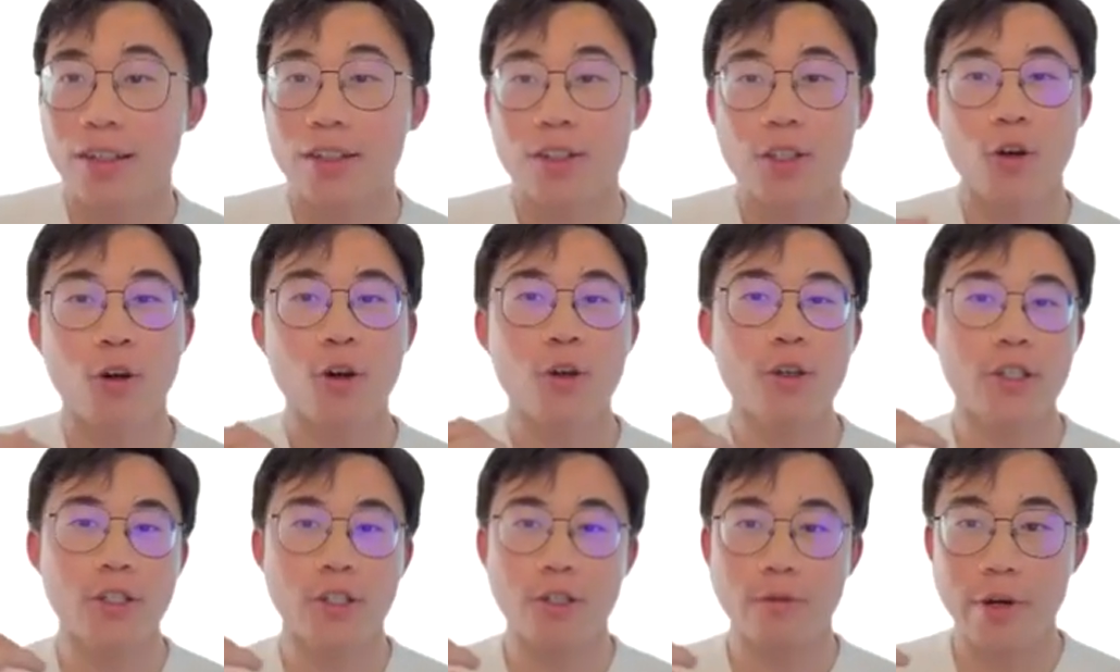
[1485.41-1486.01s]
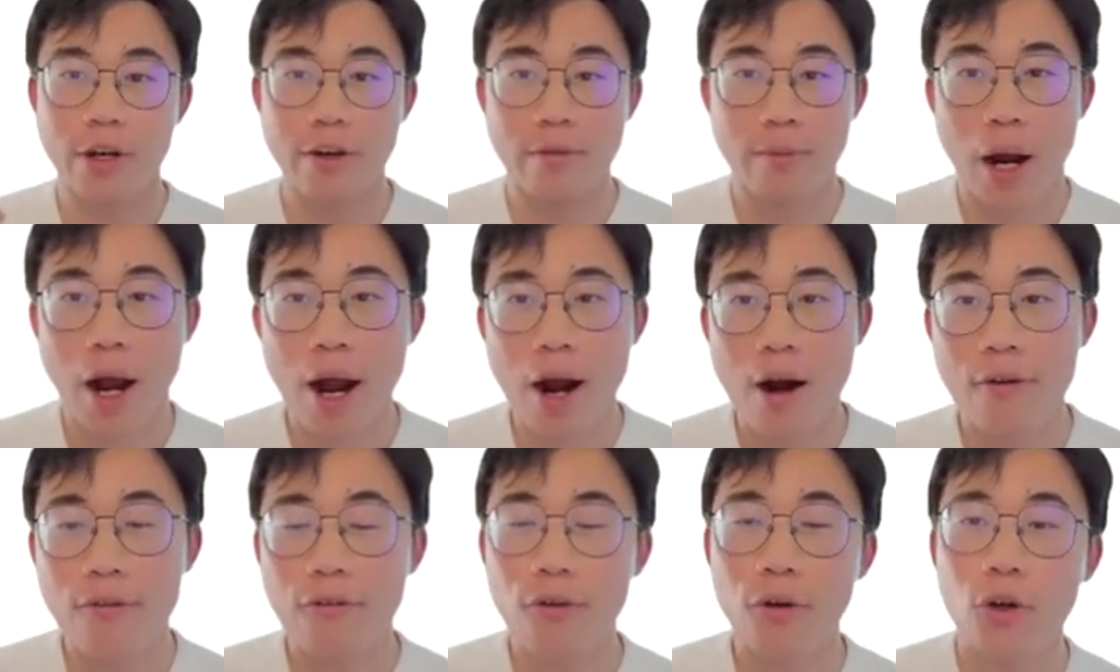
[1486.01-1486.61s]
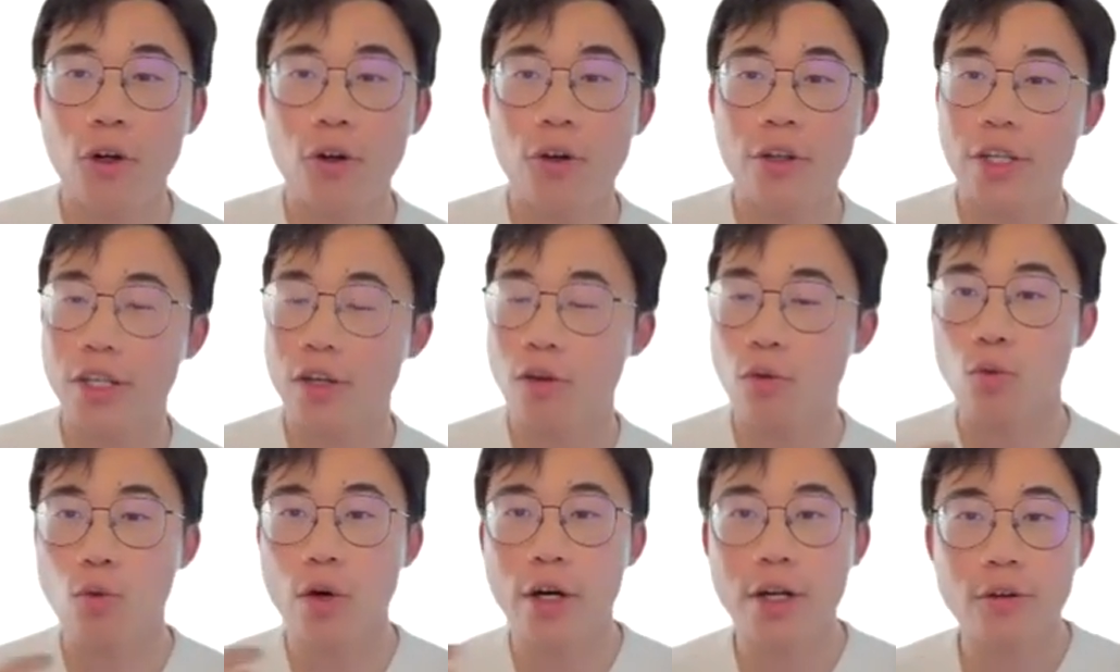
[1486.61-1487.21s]
This horse is very powerful, they
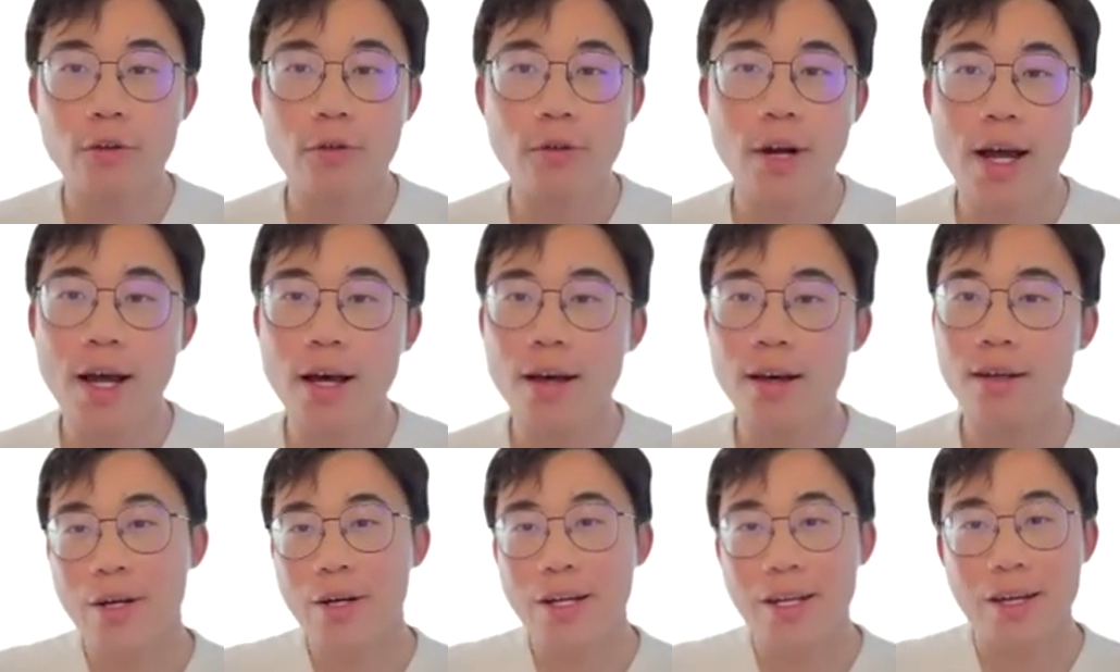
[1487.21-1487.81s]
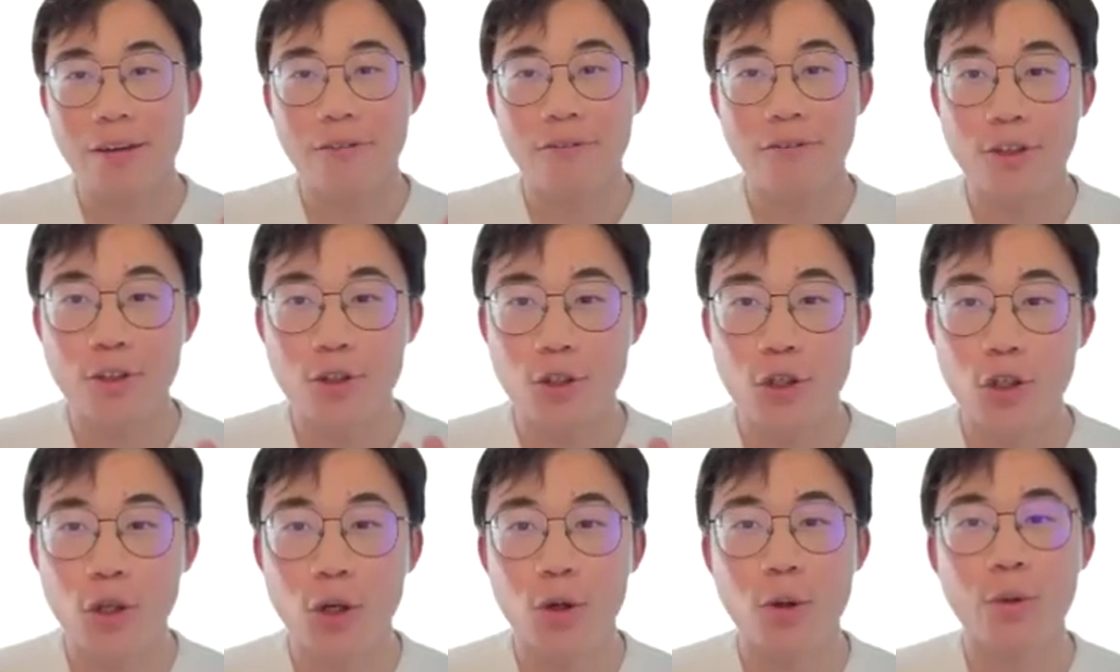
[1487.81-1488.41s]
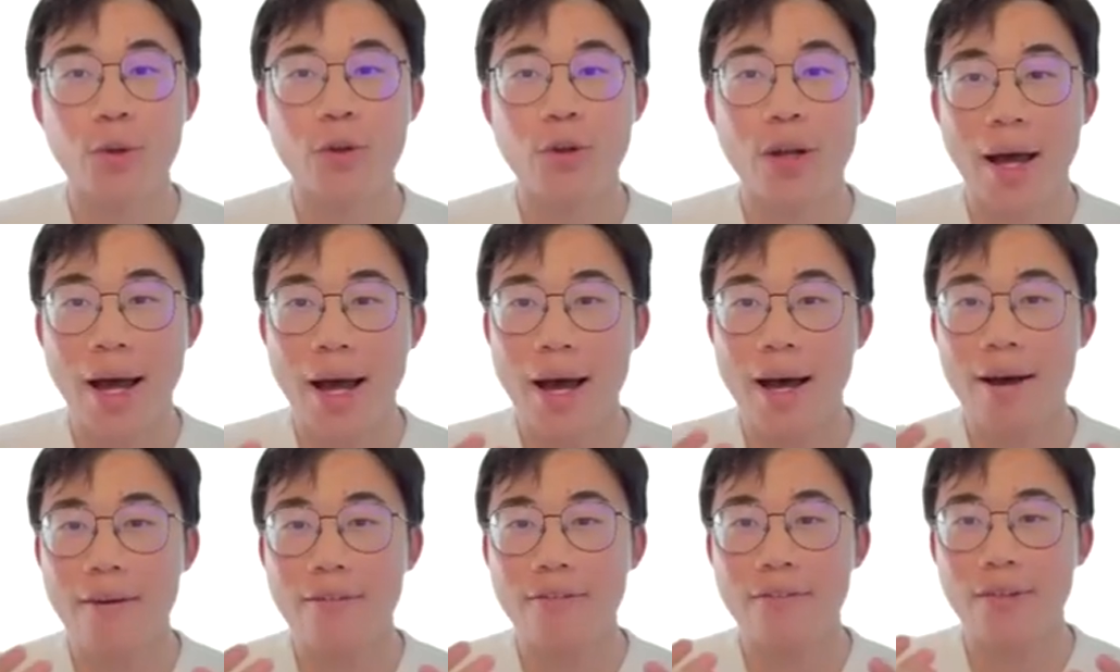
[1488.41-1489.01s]
can run around, but if you don't
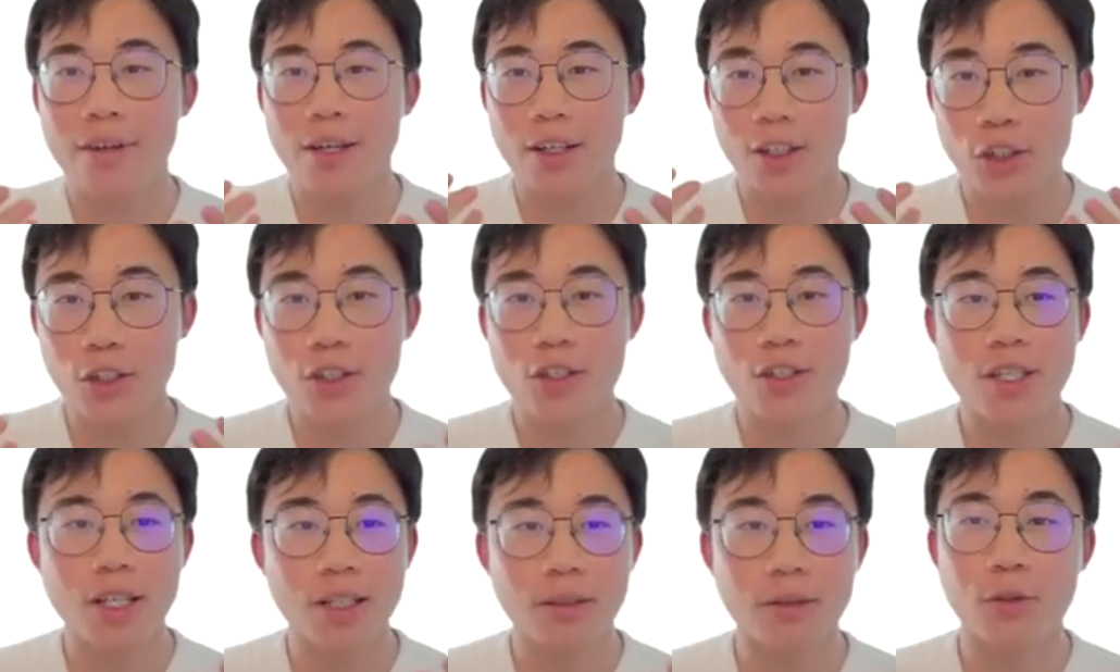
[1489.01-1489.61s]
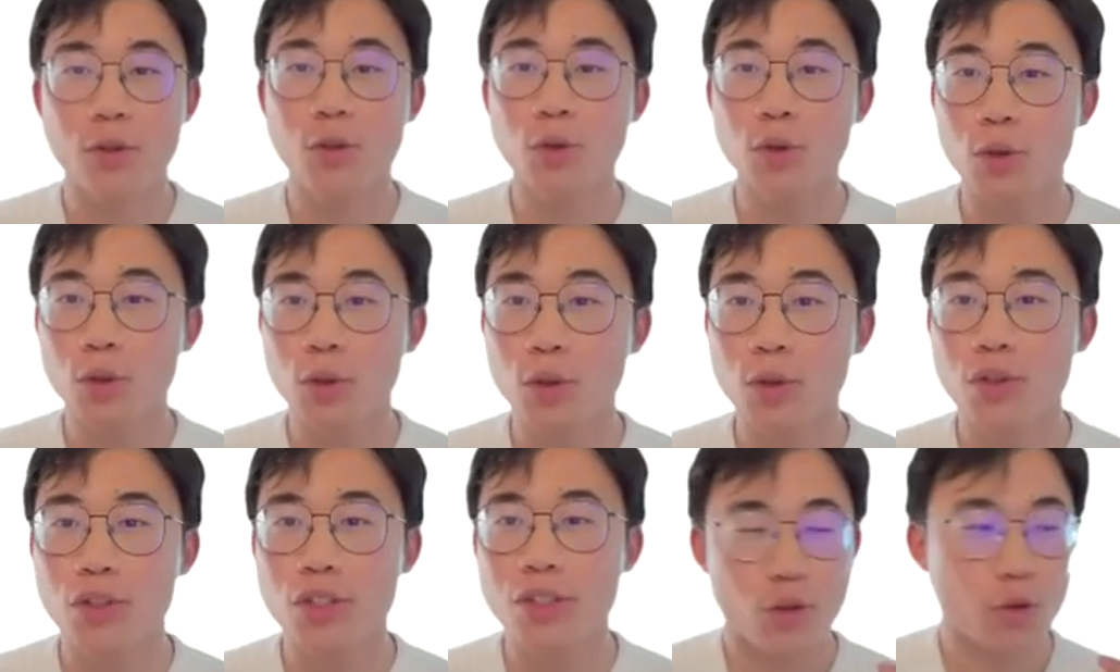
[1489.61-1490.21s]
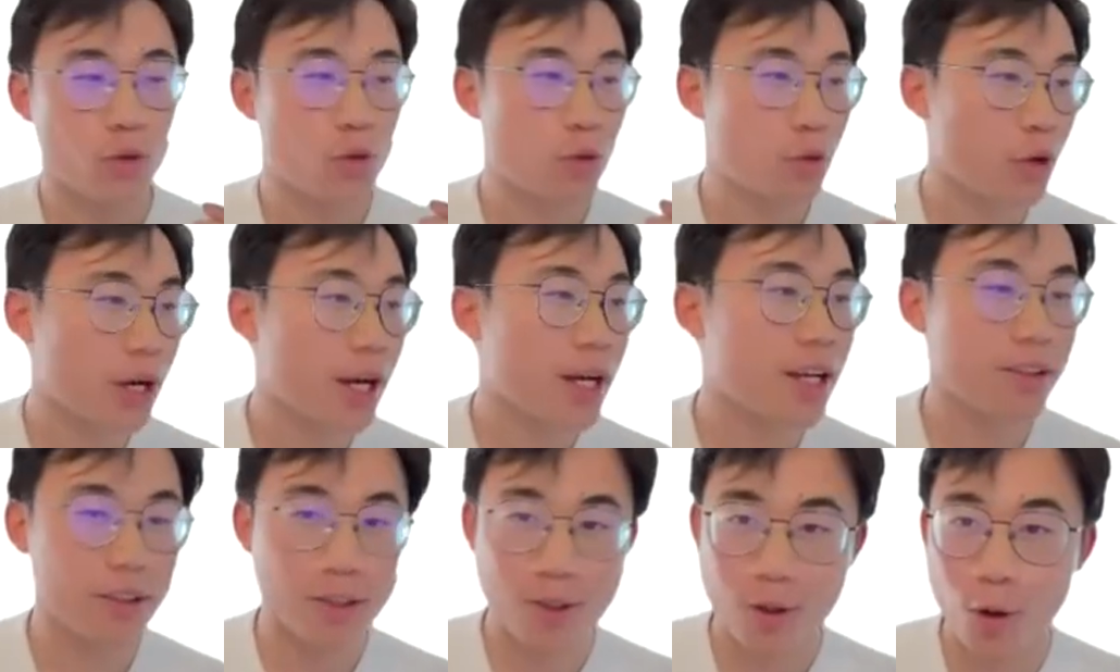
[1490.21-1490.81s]
have a good set of tools to
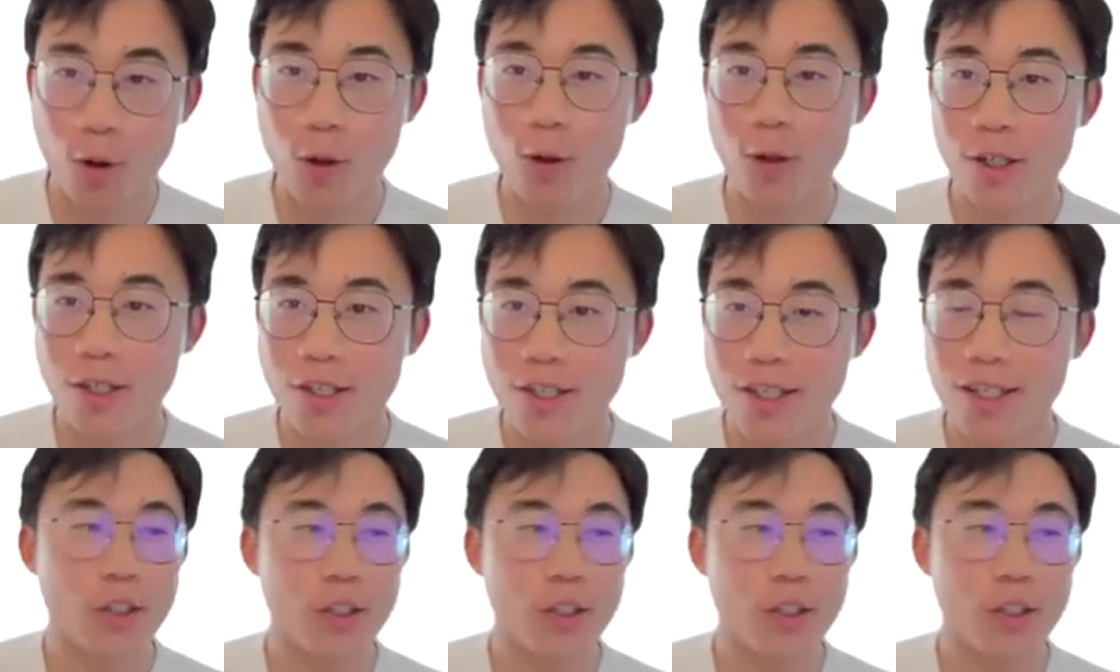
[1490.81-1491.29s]
ride this horse,